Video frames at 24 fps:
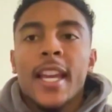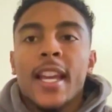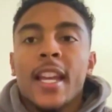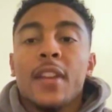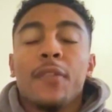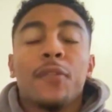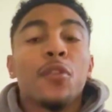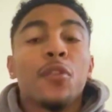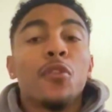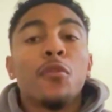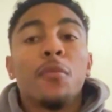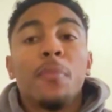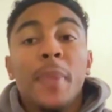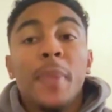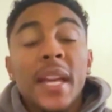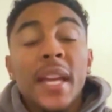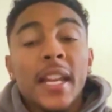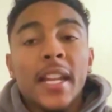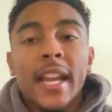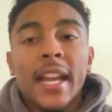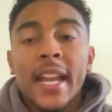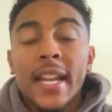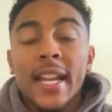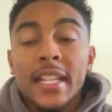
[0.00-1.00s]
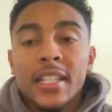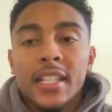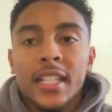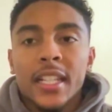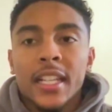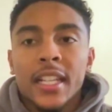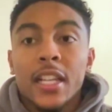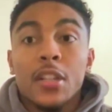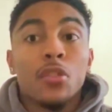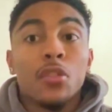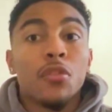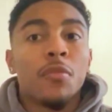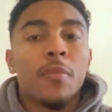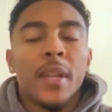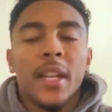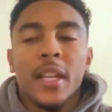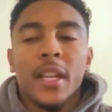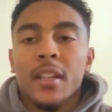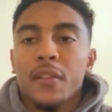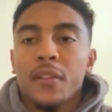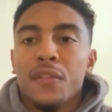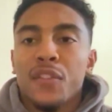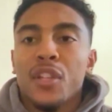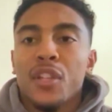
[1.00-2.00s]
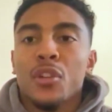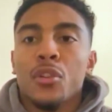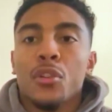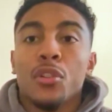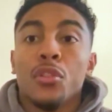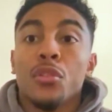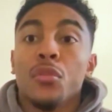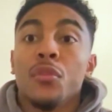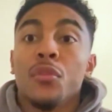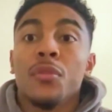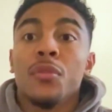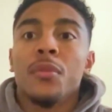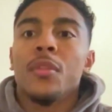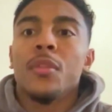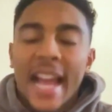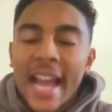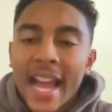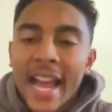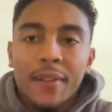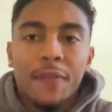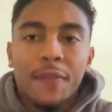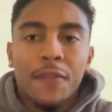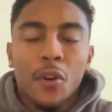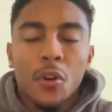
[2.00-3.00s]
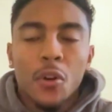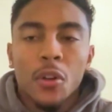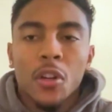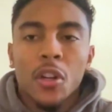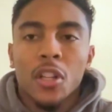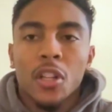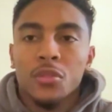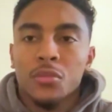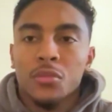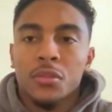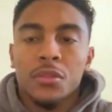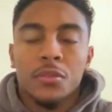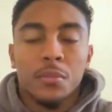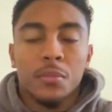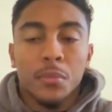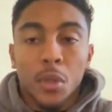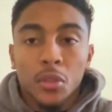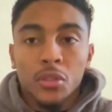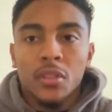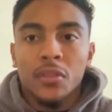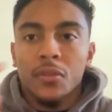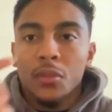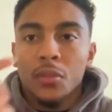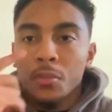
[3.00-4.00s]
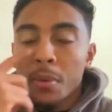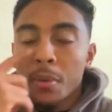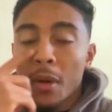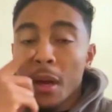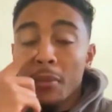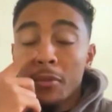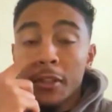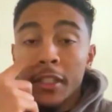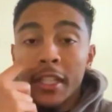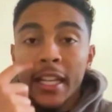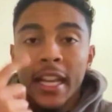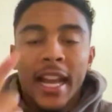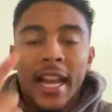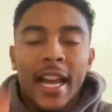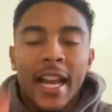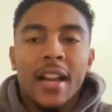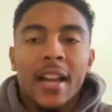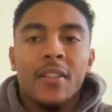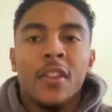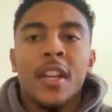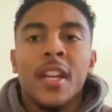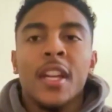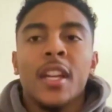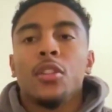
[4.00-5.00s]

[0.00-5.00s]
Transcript: And if you've been an agent and you've been in the field or you've had phone calls, which most of you probably have,